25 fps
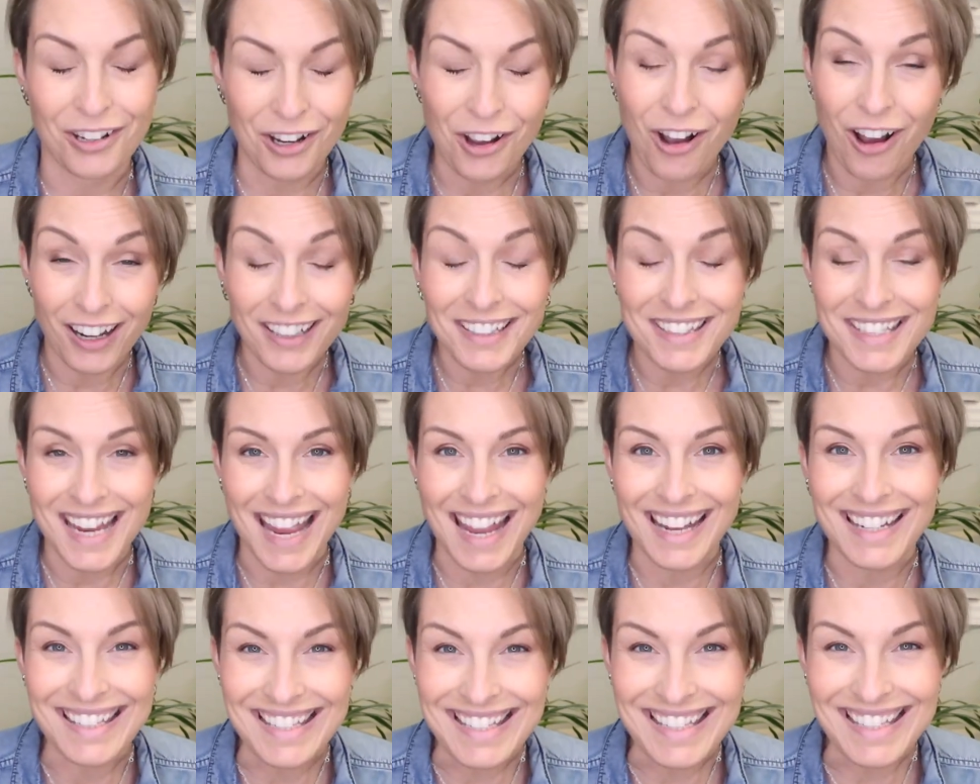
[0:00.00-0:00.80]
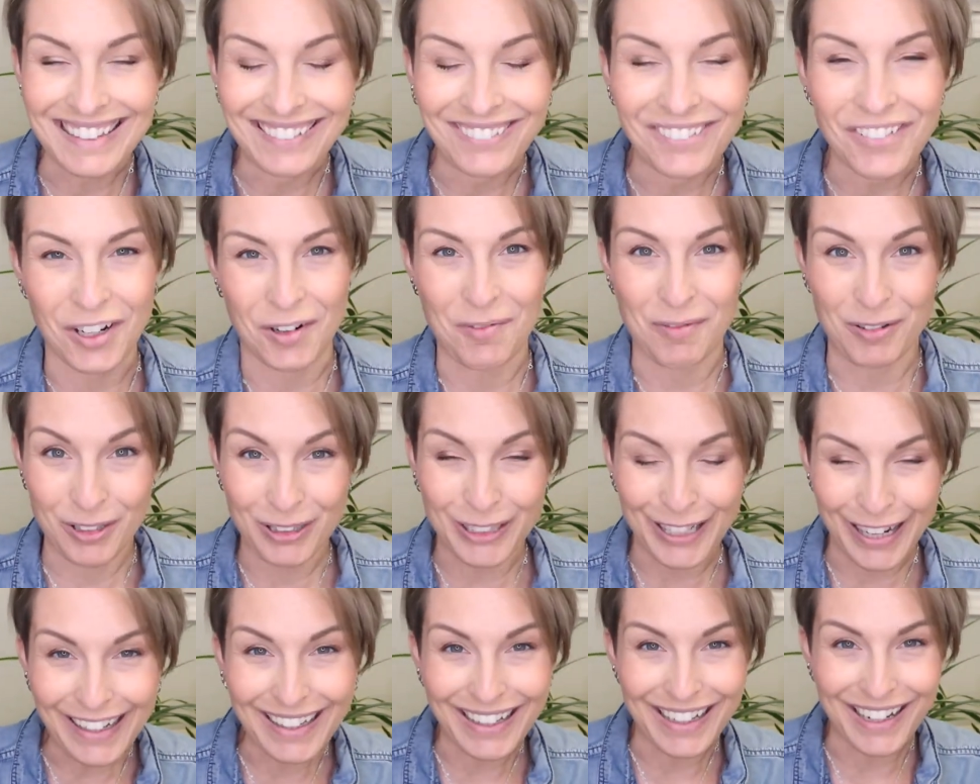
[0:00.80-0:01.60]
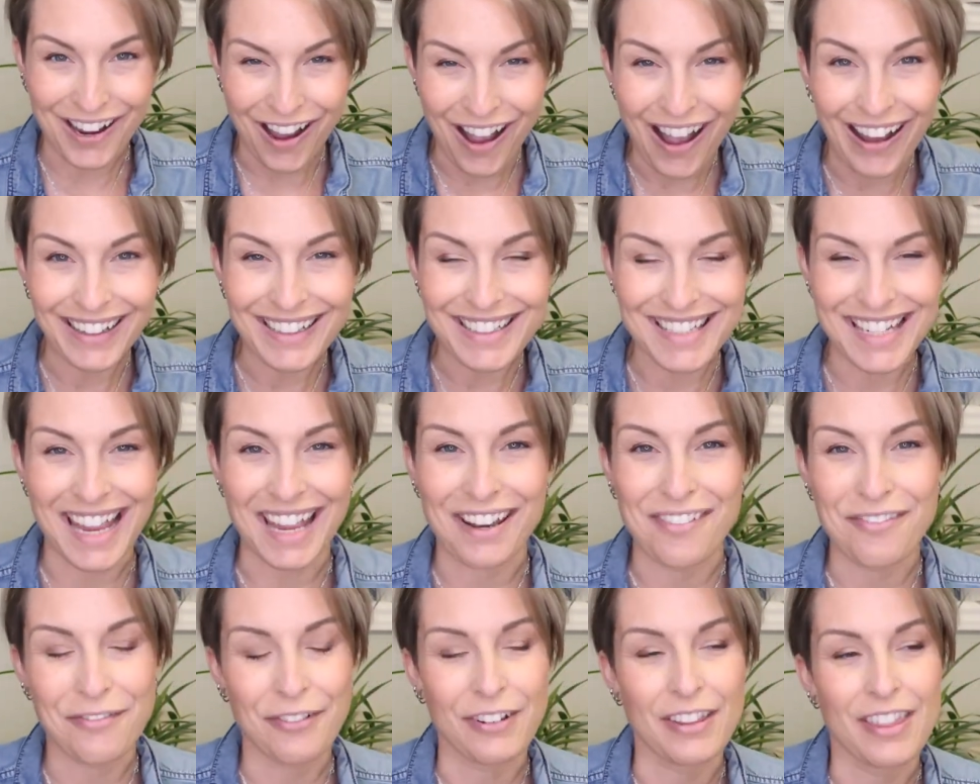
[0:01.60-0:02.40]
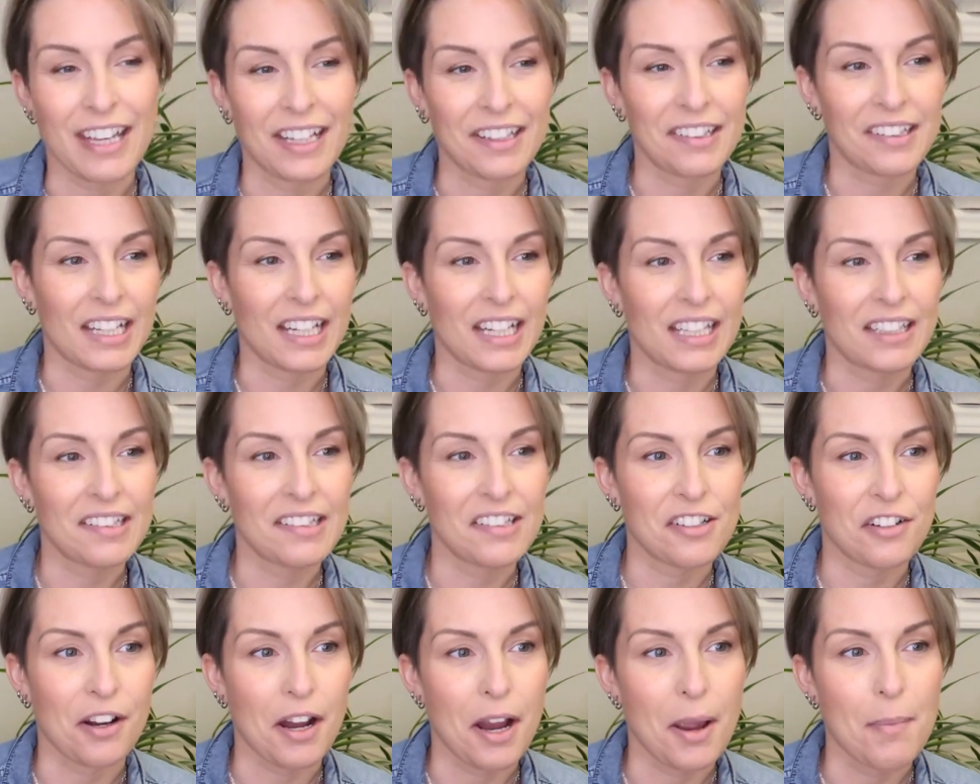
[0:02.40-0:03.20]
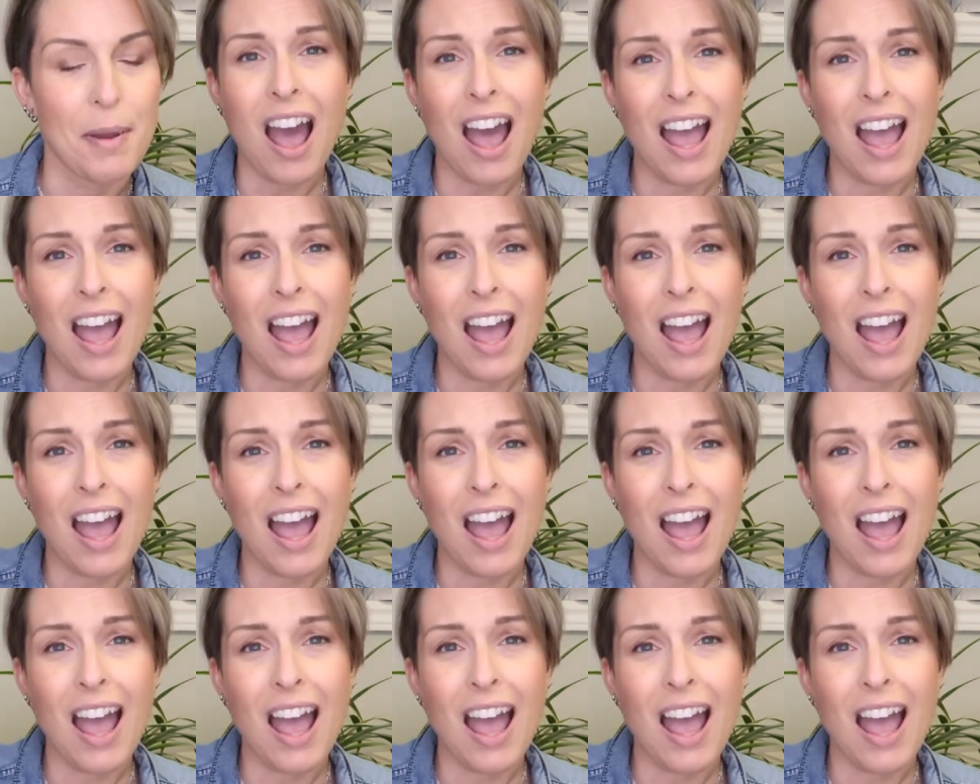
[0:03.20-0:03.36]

Content, when I'm creating content for things like Instagram.